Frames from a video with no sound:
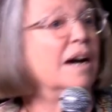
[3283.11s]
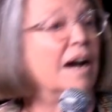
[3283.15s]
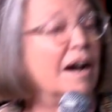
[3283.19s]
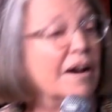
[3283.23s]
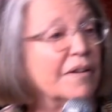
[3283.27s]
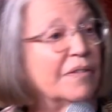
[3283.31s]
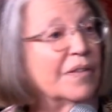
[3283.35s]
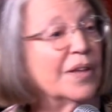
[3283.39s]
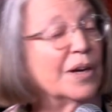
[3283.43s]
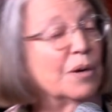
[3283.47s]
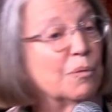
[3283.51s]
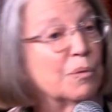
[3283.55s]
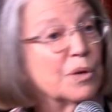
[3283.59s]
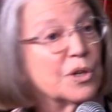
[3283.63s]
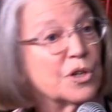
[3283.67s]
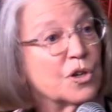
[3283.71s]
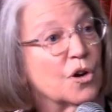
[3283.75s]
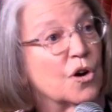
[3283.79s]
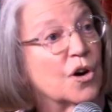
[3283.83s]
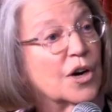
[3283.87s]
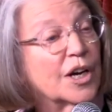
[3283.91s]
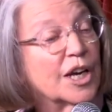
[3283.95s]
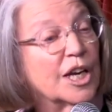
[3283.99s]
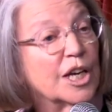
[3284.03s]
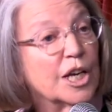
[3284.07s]
I think we're
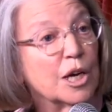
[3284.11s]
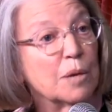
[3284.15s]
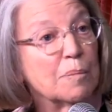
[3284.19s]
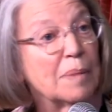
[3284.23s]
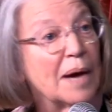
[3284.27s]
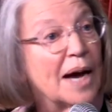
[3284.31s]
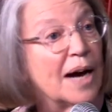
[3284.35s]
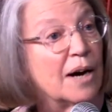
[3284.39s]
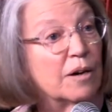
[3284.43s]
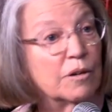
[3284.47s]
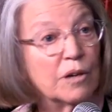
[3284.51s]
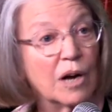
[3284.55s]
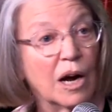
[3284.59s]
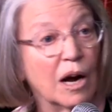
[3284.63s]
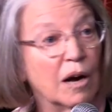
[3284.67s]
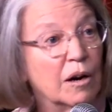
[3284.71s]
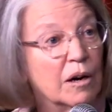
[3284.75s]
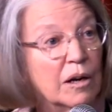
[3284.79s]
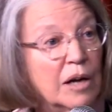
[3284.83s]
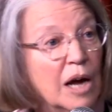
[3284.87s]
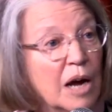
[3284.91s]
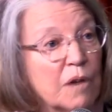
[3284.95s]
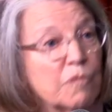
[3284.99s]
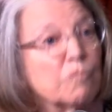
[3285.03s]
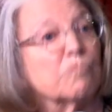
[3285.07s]
talking about
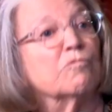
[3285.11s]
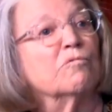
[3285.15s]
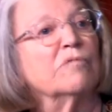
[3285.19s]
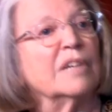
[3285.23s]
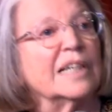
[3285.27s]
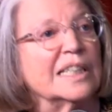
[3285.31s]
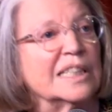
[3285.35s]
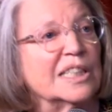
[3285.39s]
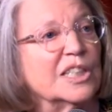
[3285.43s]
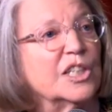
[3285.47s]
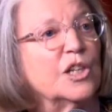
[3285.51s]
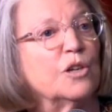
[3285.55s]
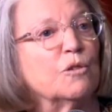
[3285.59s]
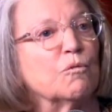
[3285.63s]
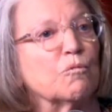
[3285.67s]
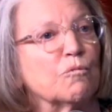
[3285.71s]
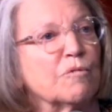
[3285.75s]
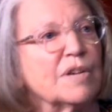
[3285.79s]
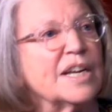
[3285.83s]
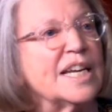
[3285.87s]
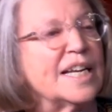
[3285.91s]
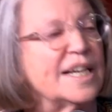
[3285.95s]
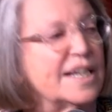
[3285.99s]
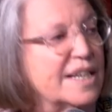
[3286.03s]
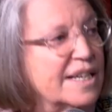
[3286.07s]
a really
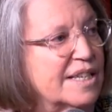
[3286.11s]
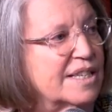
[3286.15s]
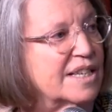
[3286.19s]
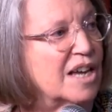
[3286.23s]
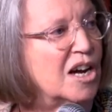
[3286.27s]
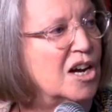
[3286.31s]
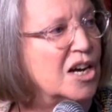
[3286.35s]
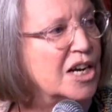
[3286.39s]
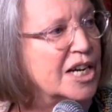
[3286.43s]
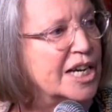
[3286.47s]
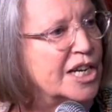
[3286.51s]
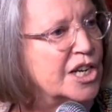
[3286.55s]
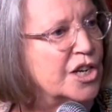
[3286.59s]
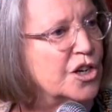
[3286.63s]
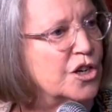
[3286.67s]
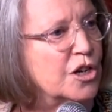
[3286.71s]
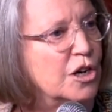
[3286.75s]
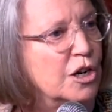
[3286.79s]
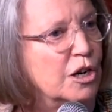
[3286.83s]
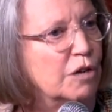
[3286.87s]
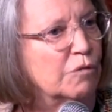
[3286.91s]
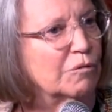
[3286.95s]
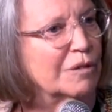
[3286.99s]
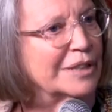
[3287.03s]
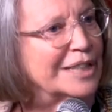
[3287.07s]
redesigned
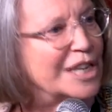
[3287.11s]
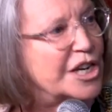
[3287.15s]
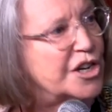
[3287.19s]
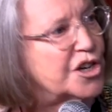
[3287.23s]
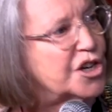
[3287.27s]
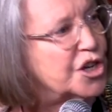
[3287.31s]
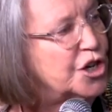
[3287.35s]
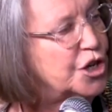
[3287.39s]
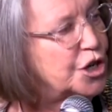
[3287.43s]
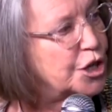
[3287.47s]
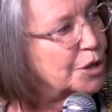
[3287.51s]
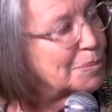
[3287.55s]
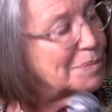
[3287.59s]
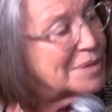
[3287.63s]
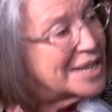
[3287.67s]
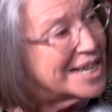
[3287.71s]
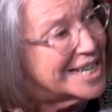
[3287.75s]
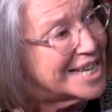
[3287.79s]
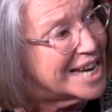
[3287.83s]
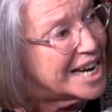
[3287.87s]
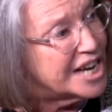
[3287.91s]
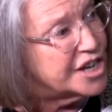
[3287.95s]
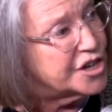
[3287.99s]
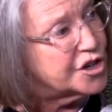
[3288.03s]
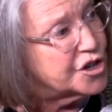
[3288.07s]
relationship to
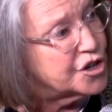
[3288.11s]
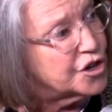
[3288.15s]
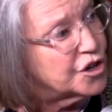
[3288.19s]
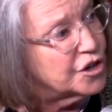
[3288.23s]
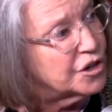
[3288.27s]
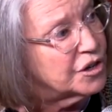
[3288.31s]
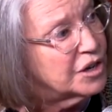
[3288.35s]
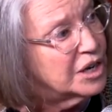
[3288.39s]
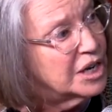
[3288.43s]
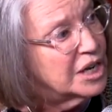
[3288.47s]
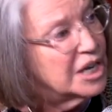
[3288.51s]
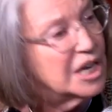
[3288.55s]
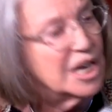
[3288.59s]
nature,